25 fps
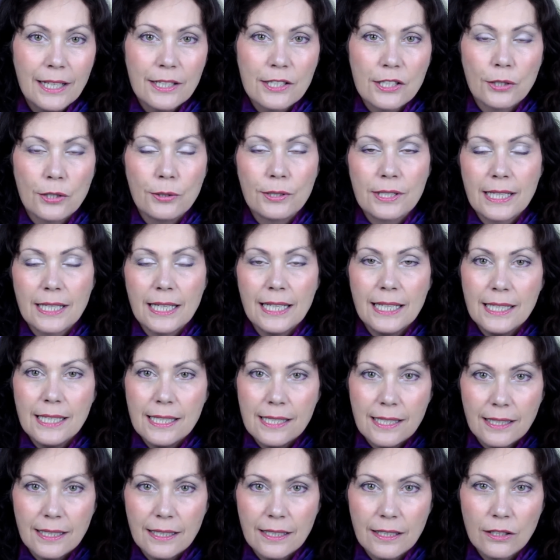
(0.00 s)
So it's
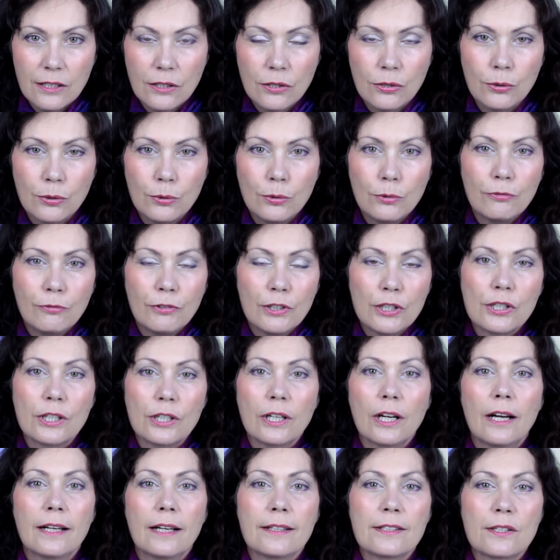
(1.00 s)
easy to
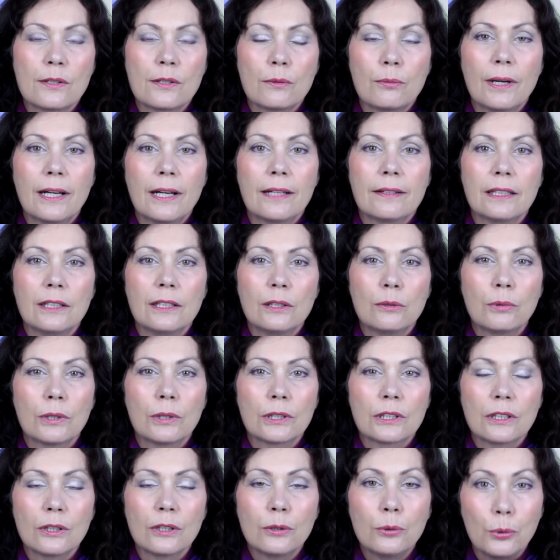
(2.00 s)
visualize the way that you
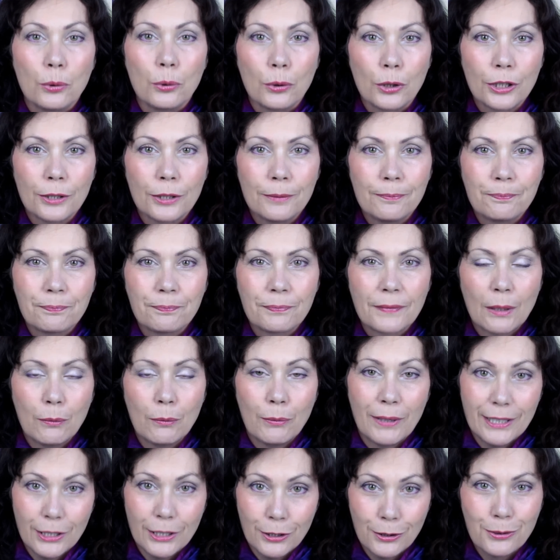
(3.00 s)
want to look
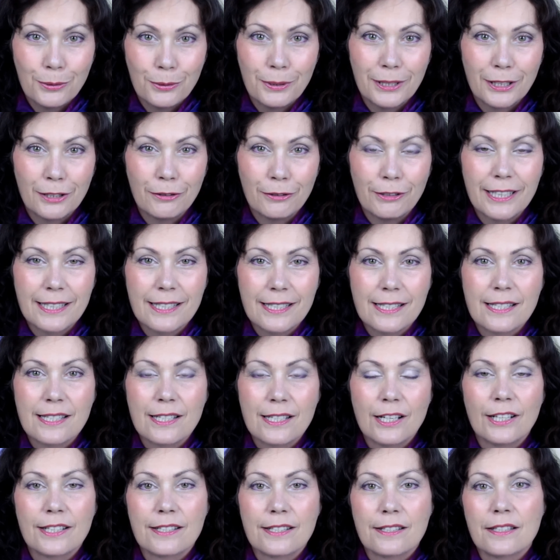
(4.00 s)
when you're doing your
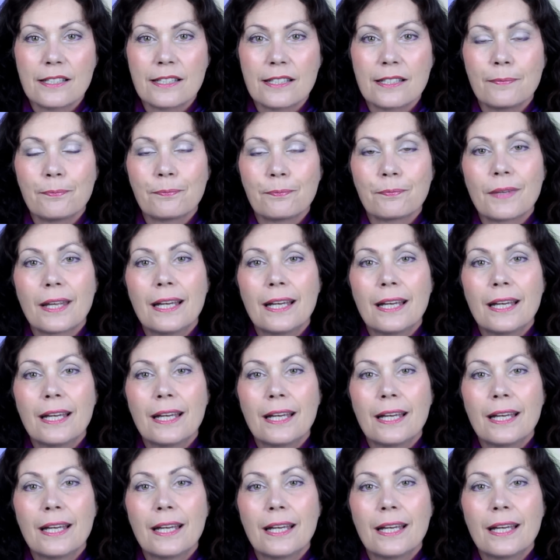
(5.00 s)
exercises.